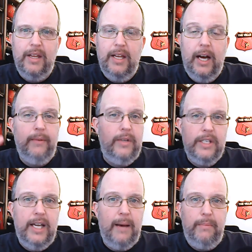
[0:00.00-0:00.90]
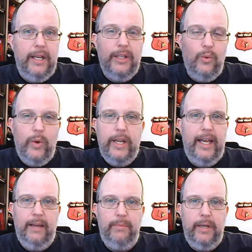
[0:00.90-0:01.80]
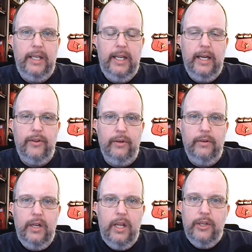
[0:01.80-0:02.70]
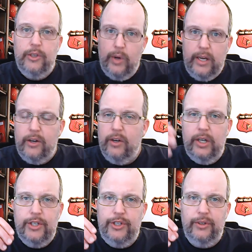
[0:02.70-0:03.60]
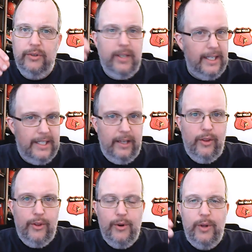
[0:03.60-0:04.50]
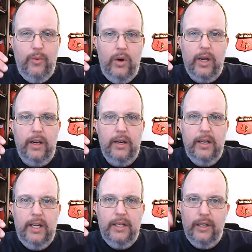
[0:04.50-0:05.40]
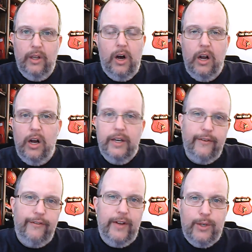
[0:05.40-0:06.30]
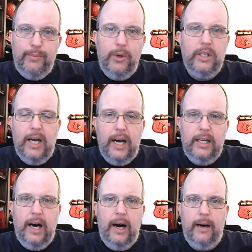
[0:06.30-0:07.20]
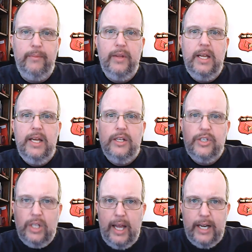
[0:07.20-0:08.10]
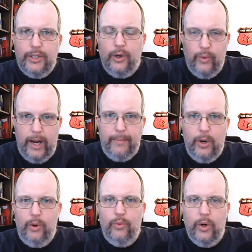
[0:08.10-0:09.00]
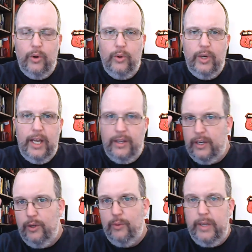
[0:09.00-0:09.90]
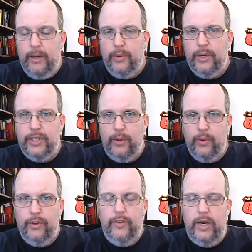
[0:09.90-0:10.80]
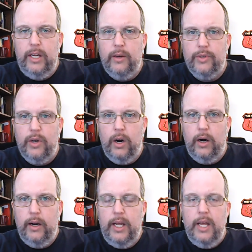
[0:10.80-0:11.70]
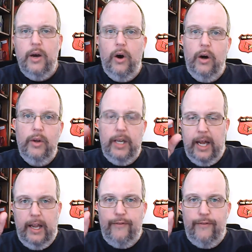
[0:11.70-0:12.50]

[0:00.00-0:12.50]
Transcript: does not mean that we can't be together. So I encourage you at 10:31 to log on to facebook.com/Arapahoe Road, and then you'll be able to see where the videos are. Now, if